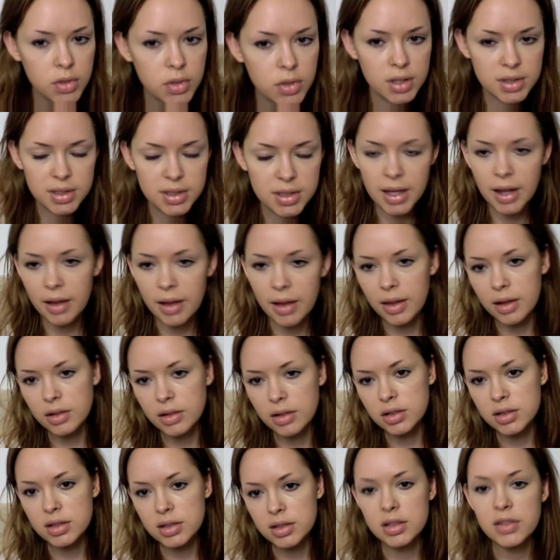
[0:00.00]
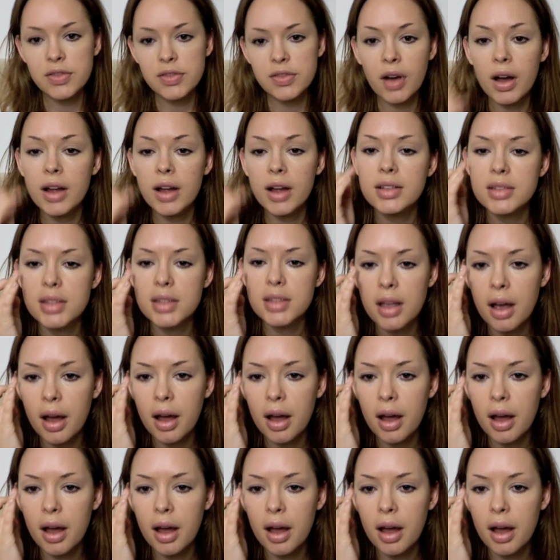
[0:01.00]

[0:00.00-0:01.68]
See how that just defines the